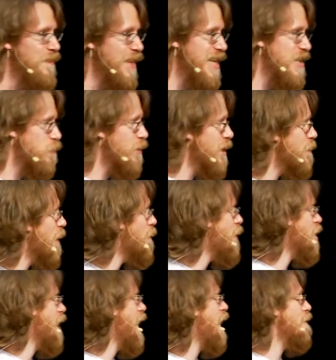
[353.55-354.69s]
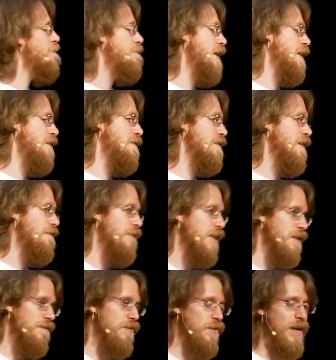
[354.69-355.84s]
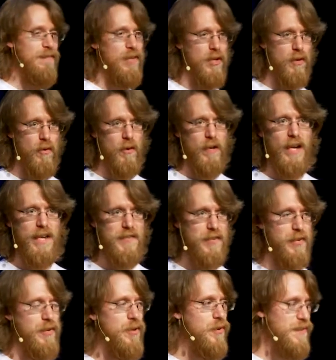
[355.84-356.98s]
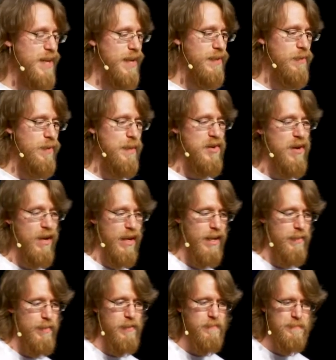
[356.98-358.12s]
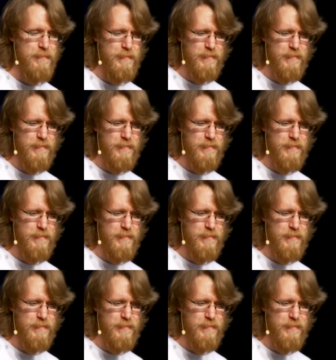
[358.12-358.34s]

He's really my better half, and if any of you have a co-organizer, you know exactly what I'm talking about.